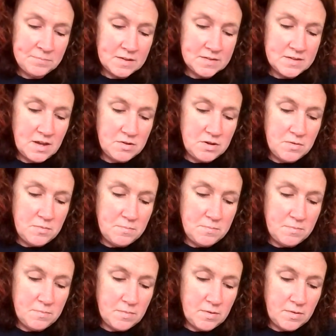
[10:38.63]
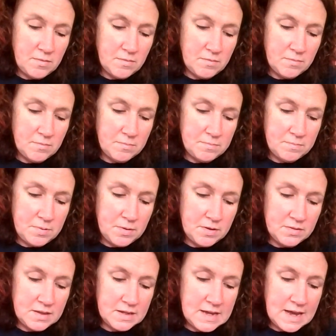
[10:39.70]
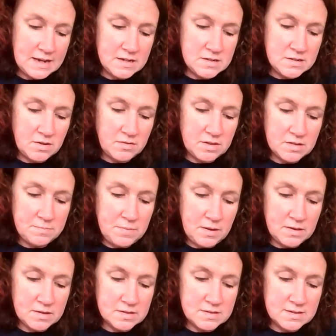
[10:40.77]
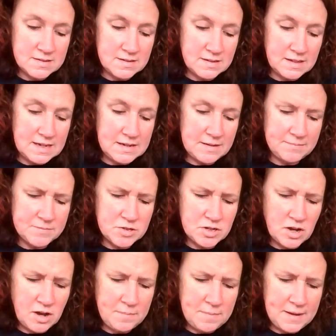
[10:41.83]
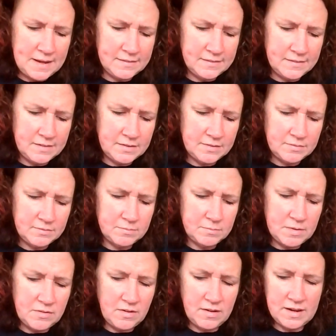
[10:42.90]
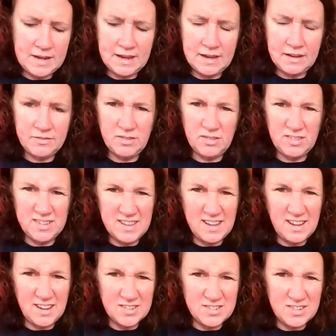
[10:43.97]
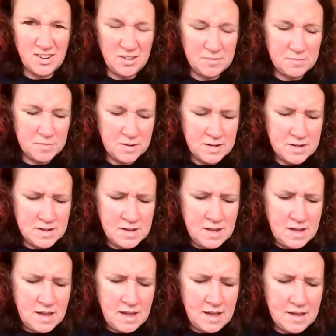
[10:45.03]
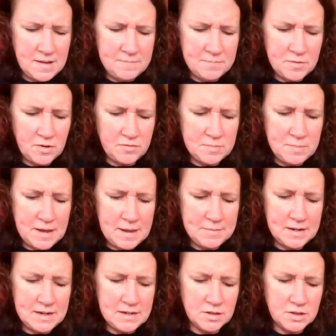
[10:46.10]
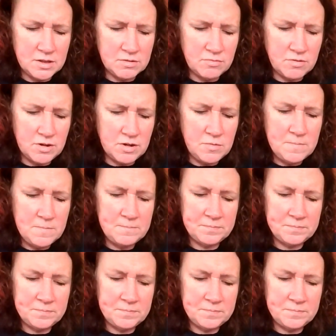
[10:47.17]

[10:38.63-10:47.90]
So you put the end, the sharp end, be very careful because they are sharp, of the pipe cleaner through,